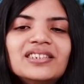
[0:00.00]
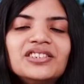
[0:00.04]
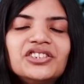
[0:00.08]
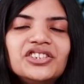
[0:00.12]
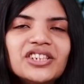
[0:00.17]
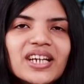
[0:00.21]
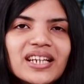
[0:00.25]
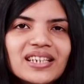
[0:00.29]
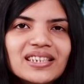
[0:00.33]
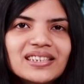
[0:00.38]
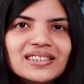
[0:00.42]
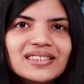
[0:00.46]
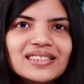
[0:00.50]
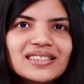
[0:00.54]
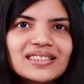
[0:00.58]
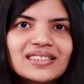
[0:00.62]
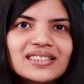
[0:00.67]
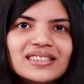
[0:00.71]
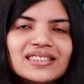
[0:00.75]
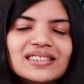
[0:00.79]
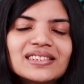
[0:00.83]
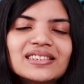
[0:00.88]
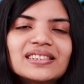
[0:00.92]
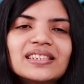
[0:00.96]
In Genesis,
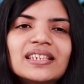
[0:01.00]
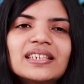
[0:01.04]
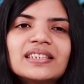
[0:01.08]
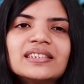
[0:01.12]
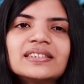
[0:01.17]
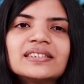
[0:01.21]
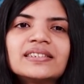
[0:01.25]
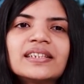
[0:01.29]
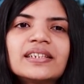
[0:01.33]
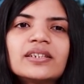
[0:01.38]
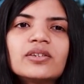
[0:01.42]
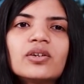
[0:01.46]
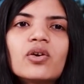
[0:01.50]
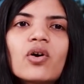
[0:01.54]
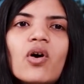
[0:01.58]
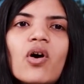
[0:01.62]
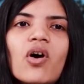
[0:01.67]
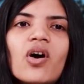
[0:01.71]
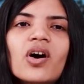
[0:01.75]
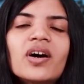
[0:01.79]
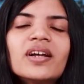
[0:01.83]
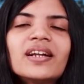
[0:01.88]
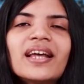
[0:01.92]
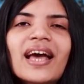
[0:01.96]
it says that
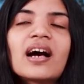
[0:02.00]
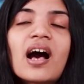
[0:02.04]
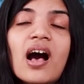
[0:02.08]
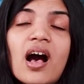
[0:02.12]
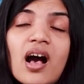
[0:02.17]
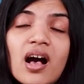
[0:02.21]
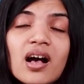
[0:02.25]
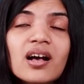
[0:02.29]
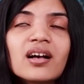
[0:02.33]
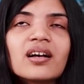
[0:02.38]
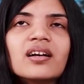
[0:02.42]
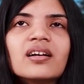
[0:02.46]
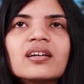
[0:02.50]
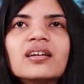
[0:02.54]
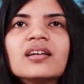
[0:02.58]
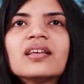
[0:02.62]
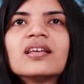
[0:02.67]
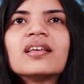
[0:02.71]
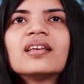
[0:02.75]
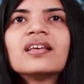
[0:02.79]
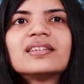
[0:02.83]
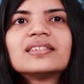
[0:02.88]
God hung